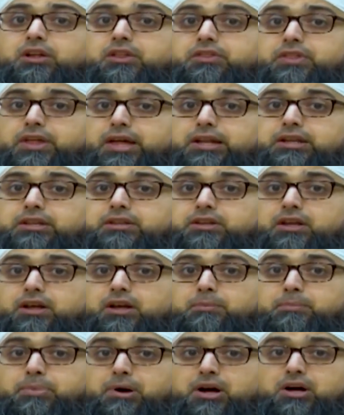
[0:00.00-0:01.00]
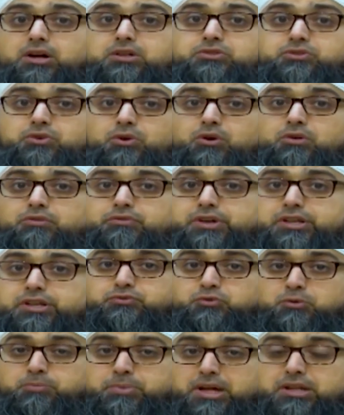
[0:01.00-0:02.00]
then part of
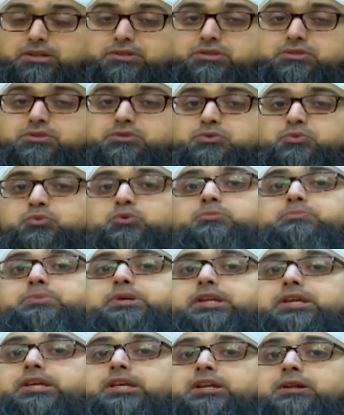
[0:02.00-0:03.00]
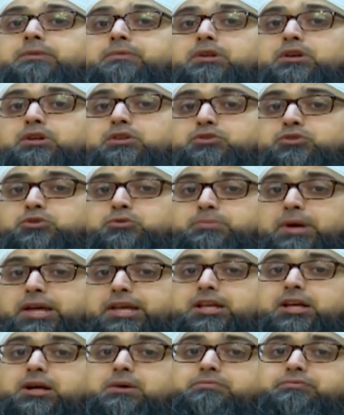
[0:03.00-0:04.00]
repentance would be to
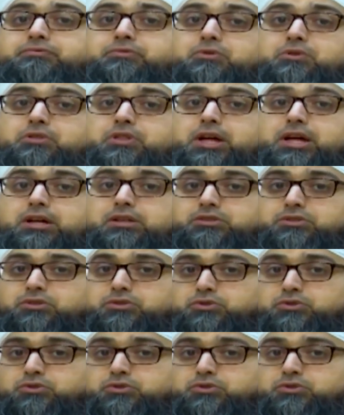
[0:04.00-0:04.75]
make up for that,